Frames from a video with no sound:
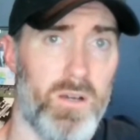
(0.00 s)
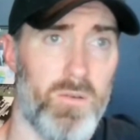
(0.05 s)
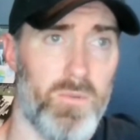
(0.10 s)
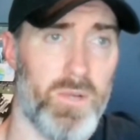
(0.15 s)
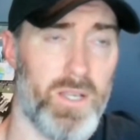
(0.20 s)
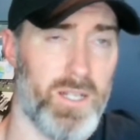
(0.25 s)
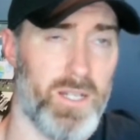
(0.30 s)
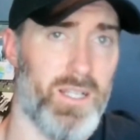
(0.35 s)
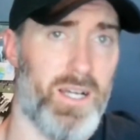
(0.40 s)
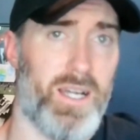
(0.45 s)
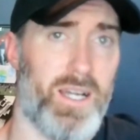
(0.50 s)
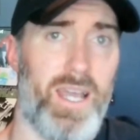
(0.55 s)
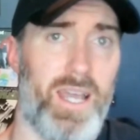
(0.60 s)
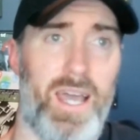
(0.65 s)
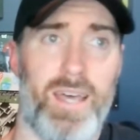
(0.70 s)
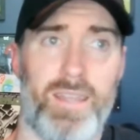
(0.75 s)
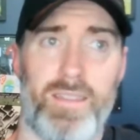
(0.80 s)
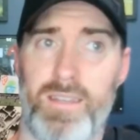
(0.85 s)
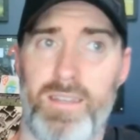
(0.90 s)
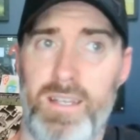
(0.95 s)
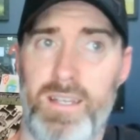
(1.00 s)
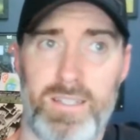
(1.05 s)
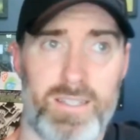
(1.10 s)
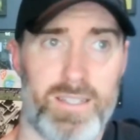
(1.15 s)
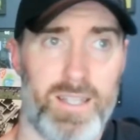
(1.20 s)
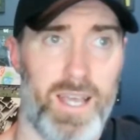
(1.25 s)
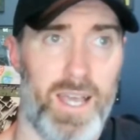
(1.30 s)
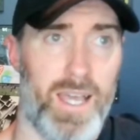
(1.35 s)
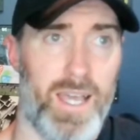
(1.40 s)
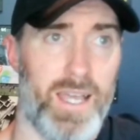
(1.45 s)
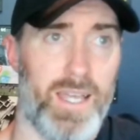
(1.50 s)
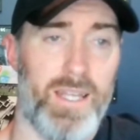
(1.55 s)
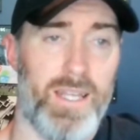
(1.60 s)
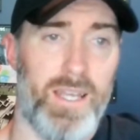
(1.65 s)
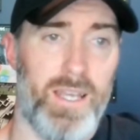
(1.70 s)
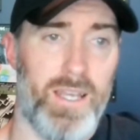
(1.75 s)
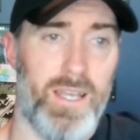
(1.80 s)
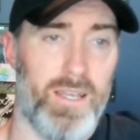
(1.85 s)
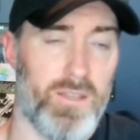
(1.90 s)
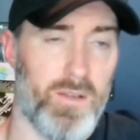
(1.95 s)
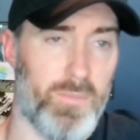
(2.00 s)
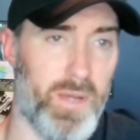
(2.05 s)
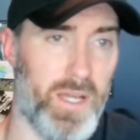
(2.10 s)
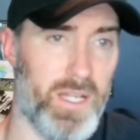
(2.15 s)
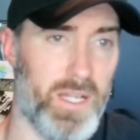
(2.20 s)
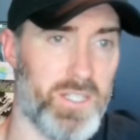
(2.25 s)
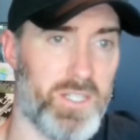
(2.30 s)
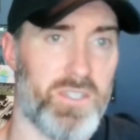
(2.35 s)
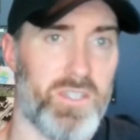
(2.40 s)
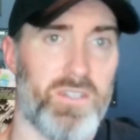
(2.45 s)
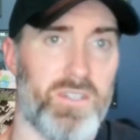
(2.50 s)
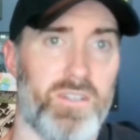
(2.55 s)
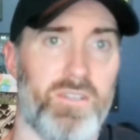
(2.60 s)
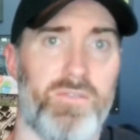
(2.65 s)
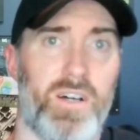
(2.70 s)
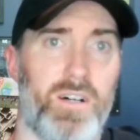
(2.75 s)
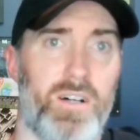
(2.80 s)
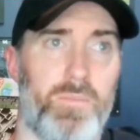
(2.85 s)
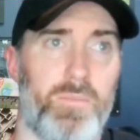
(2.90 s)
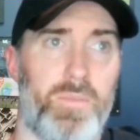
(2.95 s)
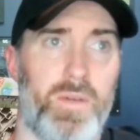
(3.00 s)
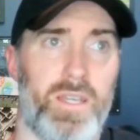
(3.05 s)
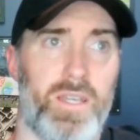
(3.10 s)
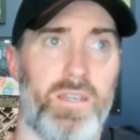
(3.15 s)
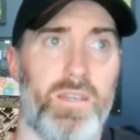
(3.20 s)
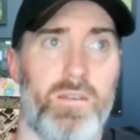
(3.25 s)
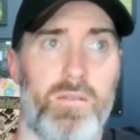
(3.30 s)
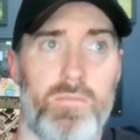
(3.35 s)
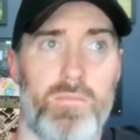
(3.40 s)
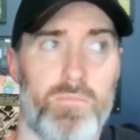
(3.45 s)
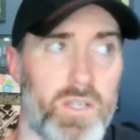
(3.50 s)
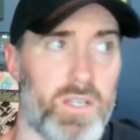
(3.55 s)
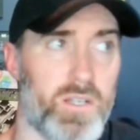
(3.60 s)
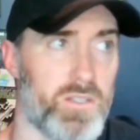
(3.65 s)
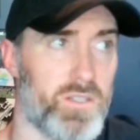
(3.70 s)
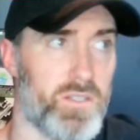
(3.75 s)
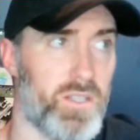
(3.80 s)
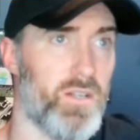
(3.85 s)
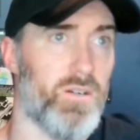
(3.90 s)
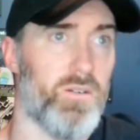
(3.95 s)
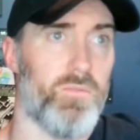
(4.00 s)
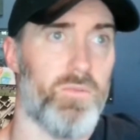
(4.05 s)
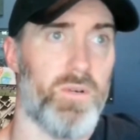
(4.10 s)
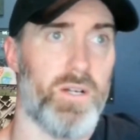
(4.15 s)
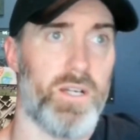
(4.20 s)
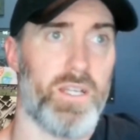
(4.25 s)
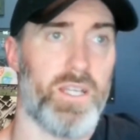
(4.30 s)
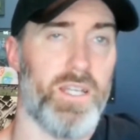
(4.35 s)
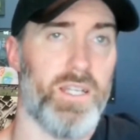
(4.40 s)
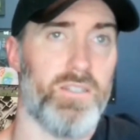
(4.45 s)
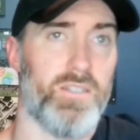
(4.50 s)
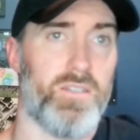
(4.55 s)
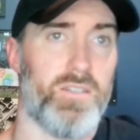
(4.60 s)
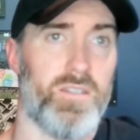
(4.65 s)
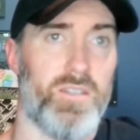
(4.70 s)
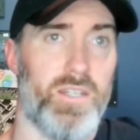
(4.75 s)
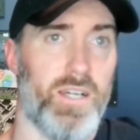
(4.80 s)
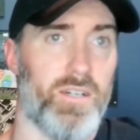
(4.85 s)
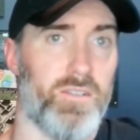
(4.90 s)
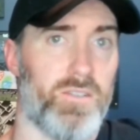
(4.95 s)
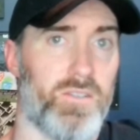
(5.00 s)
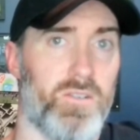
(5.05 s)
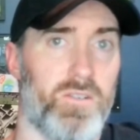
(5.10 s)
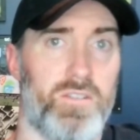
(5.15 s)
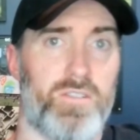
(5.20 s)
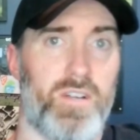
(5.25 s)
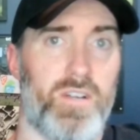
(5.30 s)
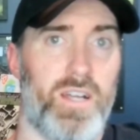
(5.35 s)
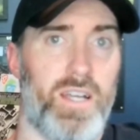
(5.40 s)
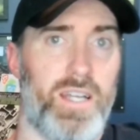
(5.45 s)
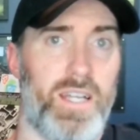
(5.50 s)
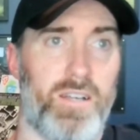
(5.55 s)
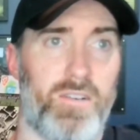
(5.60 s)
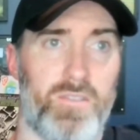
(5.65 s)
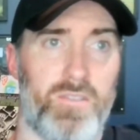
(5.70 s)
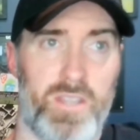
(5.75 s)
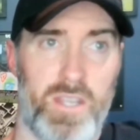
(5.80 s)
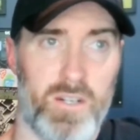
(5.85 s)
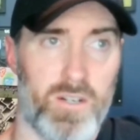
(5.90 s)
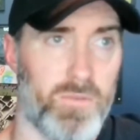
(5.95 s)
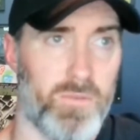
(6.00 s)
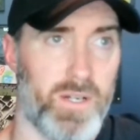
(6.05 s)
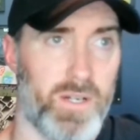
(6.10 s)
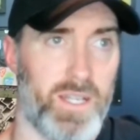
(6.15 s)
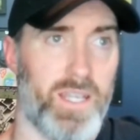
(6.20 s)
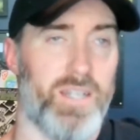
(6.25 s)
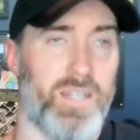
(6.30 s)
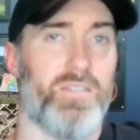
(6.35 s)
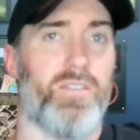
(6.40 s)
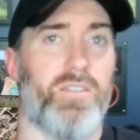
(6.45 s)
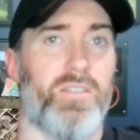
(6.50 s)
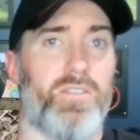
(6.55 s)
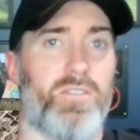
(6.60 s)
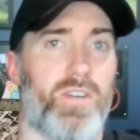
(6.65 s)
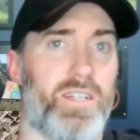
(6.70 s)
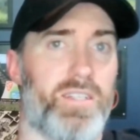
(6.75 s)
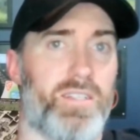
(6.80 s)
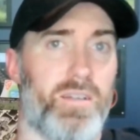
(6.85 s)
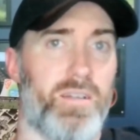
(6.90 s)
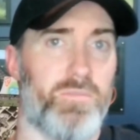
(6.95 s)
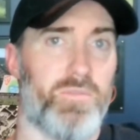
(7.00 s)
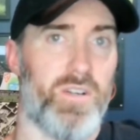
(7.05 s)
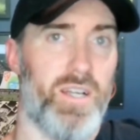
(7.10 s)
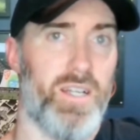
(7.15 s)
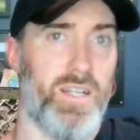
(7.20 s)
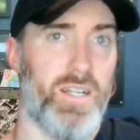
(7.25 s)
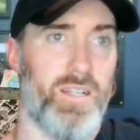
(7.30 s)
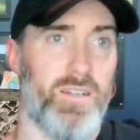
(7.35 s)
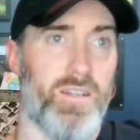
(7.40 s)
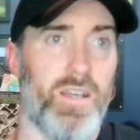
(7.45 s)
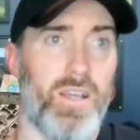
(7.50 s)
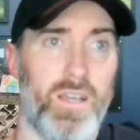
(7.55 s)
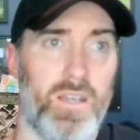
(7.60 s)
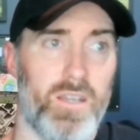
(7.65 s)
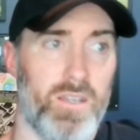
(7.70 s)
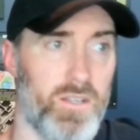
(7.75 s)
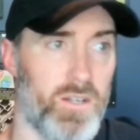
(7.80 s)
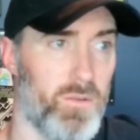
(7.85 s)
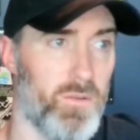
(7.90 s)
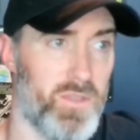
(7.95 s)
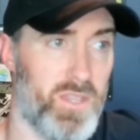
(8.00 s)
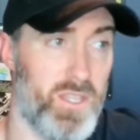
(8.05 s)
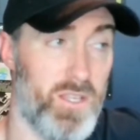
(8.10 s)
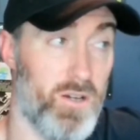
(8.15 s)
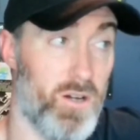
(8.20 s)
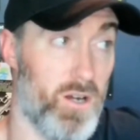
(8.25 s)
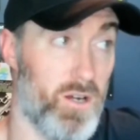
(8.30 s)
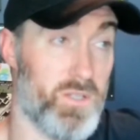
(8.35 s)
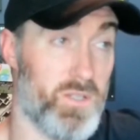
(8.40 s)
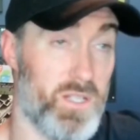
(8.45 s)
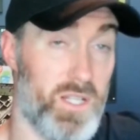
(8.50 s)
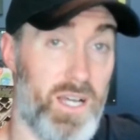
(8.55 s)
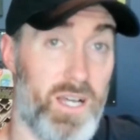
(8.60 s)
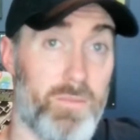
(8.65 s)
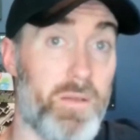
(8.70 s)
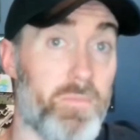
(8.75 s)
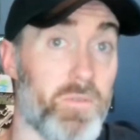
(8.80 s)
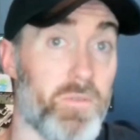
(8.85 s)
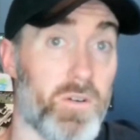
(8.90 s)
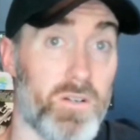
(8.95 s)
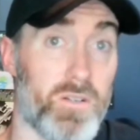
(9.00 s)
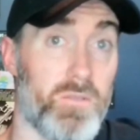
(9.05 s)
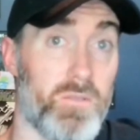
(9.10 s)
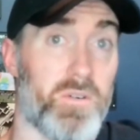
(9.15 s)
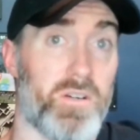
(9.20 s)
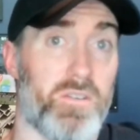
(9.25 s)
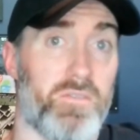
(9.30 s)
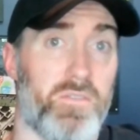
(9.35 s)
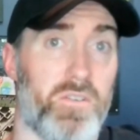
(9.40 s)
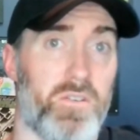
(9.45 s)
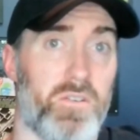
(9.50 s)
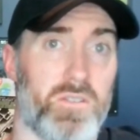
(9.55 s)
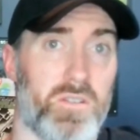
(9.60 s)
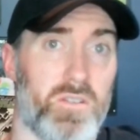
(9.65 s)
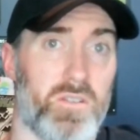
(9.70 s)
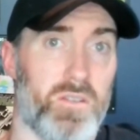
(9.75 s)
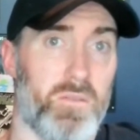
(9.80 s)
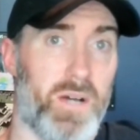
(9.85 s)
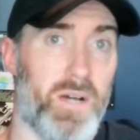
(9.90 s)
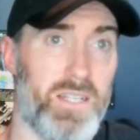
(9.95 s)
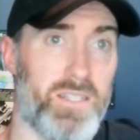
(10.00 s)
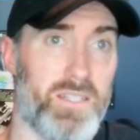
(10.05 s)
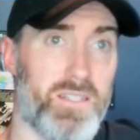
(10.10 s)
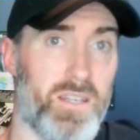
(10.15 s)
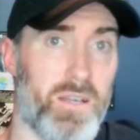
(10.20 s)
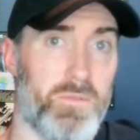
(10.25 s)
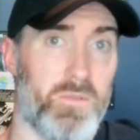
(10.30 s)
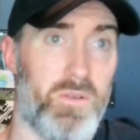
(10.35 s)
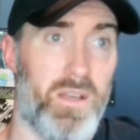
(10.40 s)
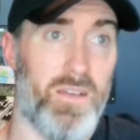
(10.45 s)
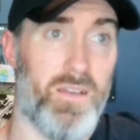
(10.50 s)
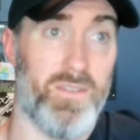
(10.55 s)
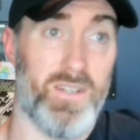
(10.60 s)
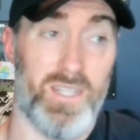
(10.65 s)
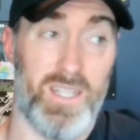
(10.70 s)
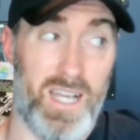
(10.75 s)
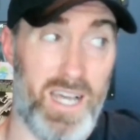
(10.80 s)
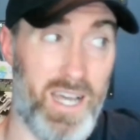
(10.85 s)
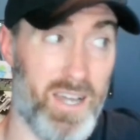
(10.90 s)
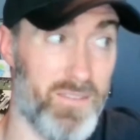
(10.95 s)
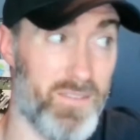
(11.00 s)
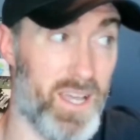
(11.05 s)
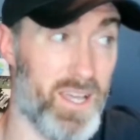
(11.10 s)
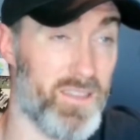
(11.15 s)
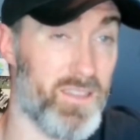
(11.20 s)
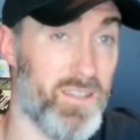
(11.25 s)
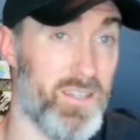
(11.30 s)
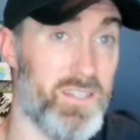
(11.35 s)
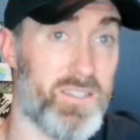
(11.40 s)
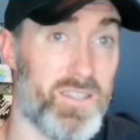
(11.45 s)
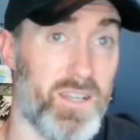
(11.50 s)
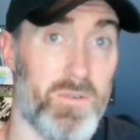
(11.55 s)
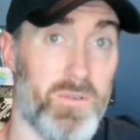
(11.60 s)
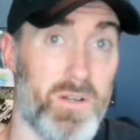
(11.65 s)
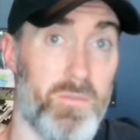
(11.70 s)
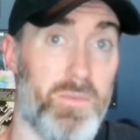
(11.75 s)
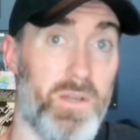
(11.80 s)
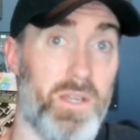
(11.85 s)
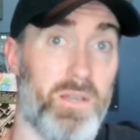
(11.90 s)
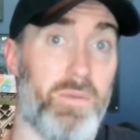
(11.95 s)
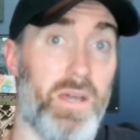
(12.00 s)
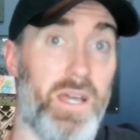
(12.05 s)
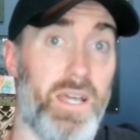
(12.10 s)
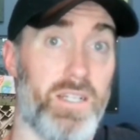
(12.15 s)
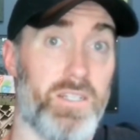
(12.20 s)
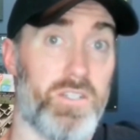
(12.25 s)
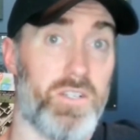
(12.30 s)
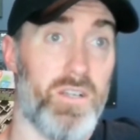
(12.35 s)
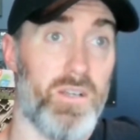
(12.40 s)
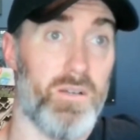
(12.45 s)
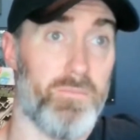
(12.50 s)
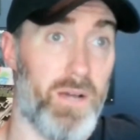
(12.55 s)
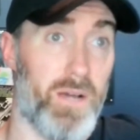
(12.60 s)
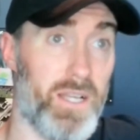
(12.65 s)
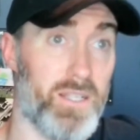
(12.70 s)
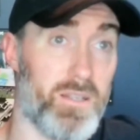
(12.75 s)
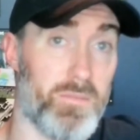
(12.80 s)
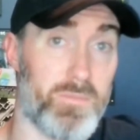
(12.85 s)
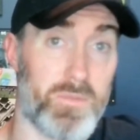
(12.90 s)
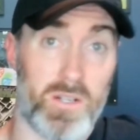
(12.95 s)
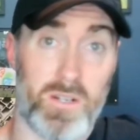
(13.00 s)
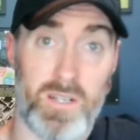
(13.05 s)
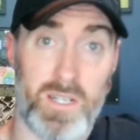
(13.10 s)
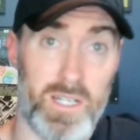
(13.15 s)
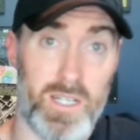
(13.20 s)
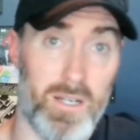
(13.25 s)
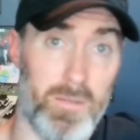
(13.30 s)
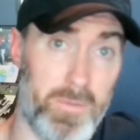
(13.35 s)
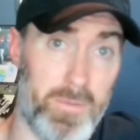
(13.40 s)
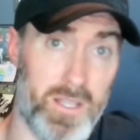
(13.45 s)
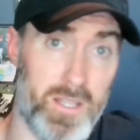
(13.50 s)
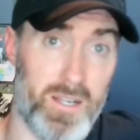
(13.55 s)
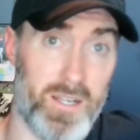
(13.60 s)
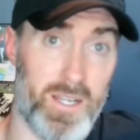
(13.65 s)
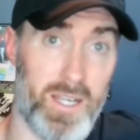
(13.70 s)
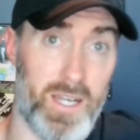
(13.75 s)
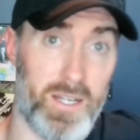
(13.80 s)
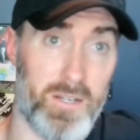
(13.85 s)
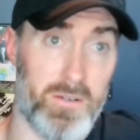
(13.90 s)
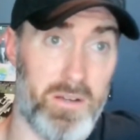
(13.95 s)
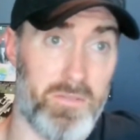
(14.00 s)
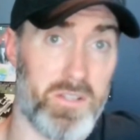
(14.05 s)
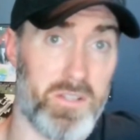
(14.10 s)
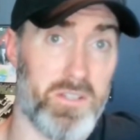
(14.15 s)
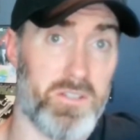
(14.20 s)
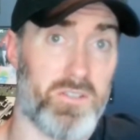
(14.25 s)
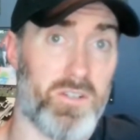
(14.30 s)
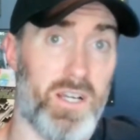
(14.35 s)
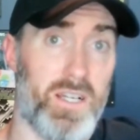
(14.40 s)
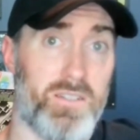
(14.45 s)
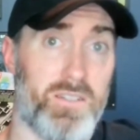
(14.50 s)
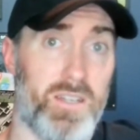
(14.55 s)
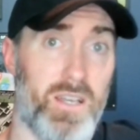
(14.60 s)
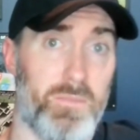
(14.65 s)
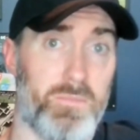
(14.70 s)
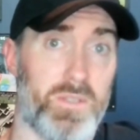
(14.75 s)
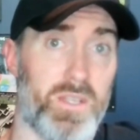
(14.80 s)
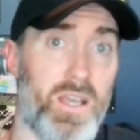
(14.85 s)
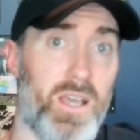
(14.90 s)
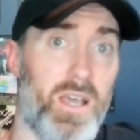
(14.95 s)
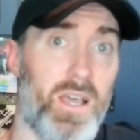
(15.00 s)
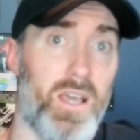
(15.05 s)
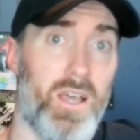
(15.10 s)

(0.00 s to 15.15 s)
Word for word: We get a lot of athletes that their bench isn't developing because they don't want to get into the deltoid training or they don't want to get into the tricep training. You know, but the arms, a lot of people only want to focus on the biceps. We have a lot of athletes that want a big bench. Biceps aren't going to help you there. You got to go after the triceps.